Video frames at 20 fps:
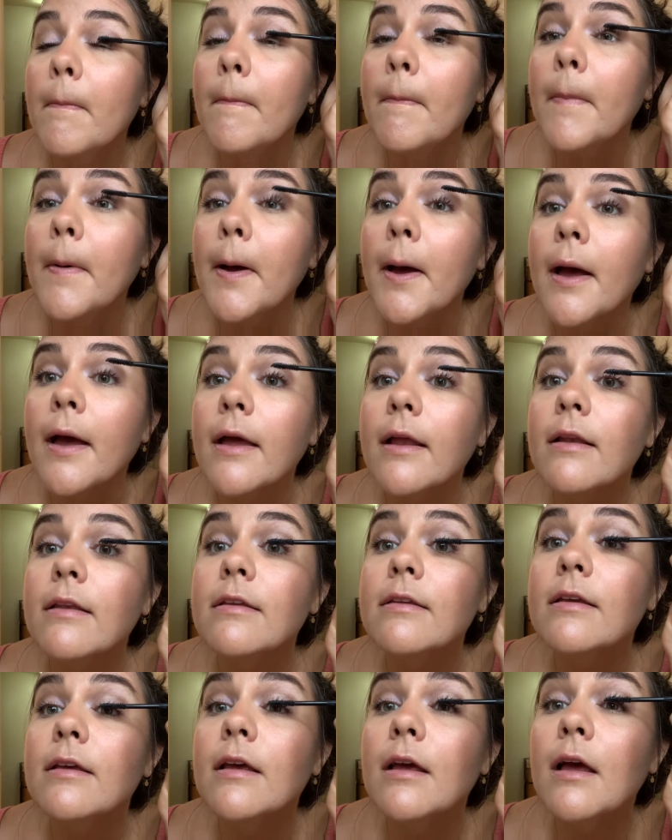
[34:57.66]
but
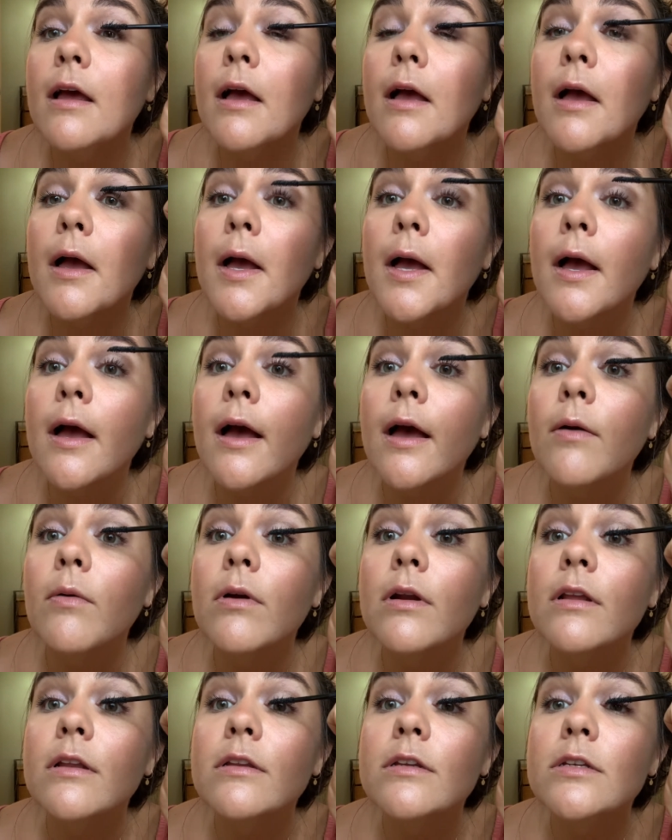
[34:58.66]
I
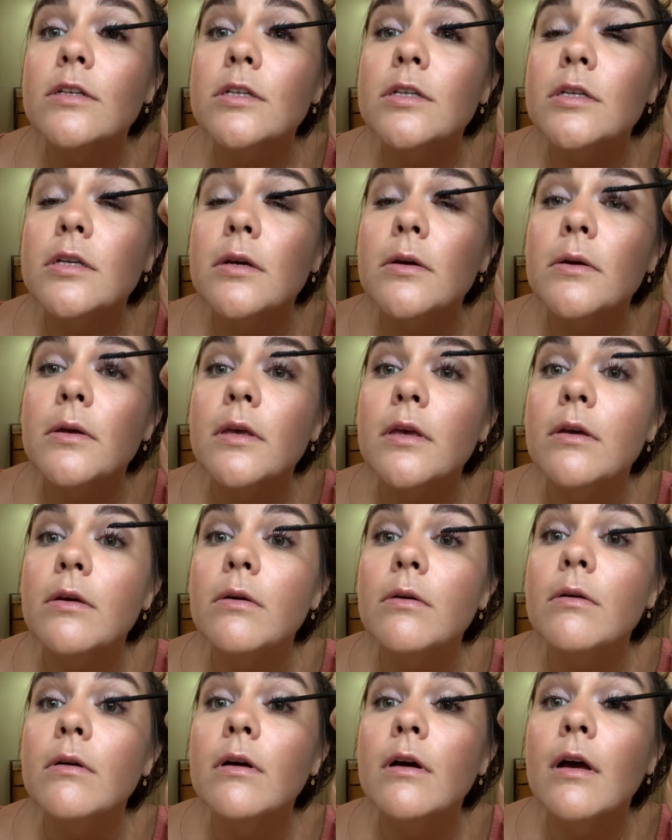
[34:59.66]
wanted to show
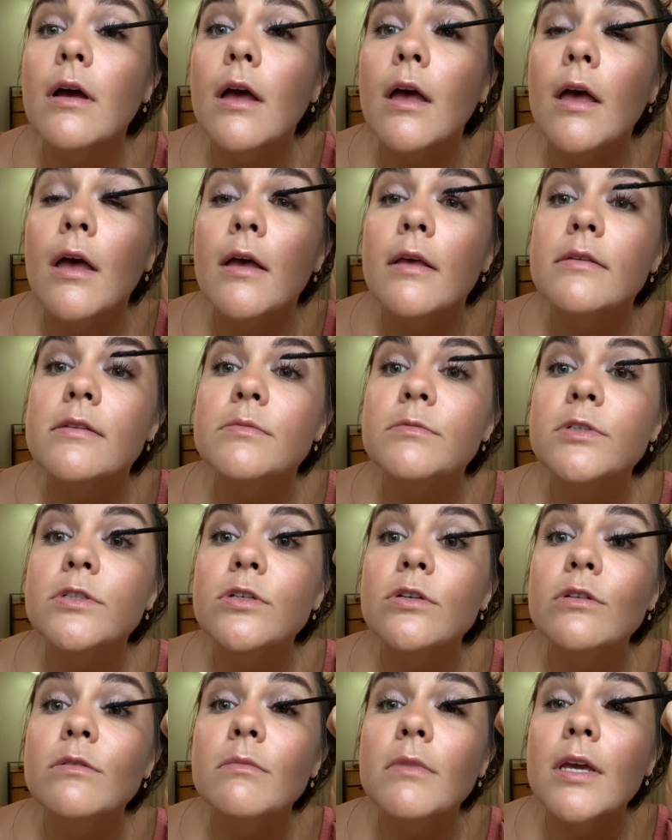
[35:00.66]
you. Someone
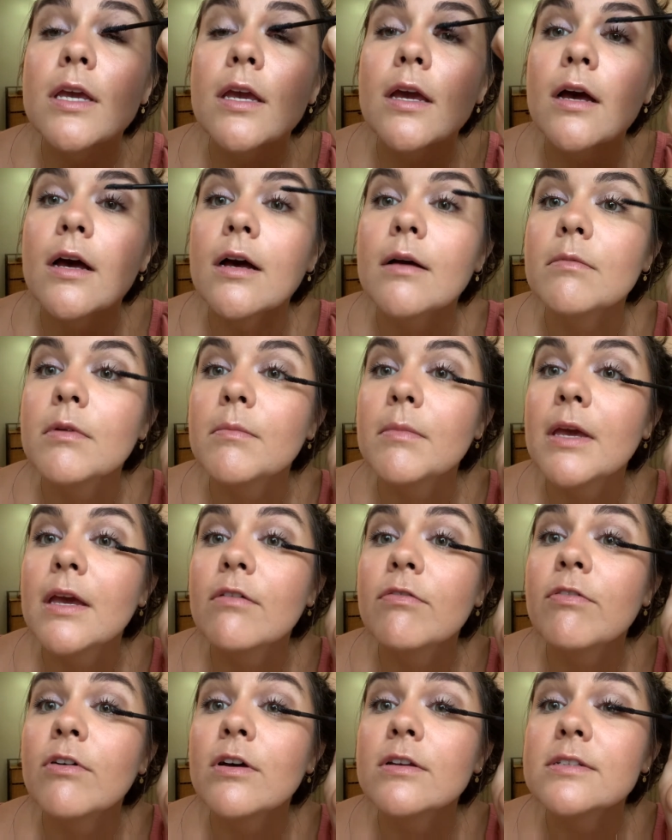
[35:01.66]
told me to make
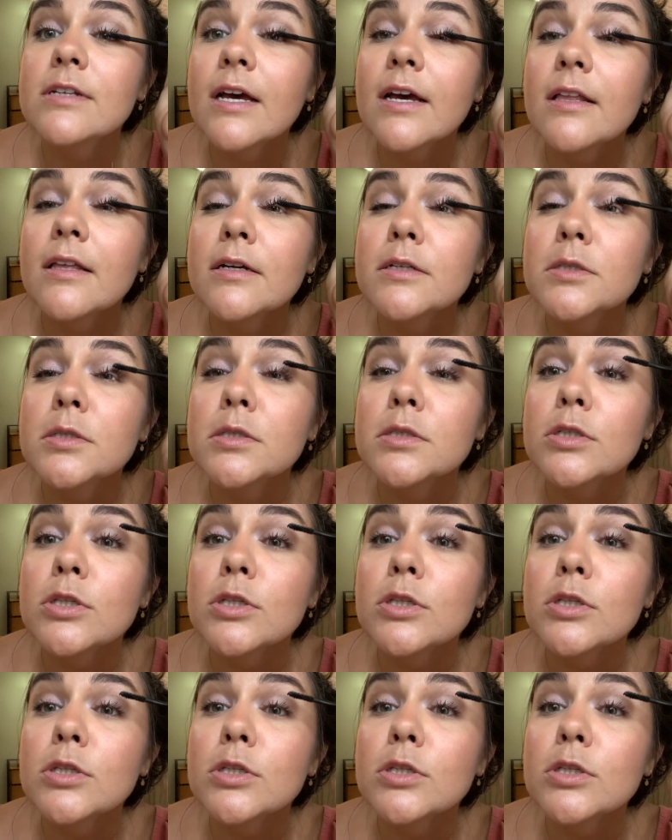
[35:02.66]
false eyelashes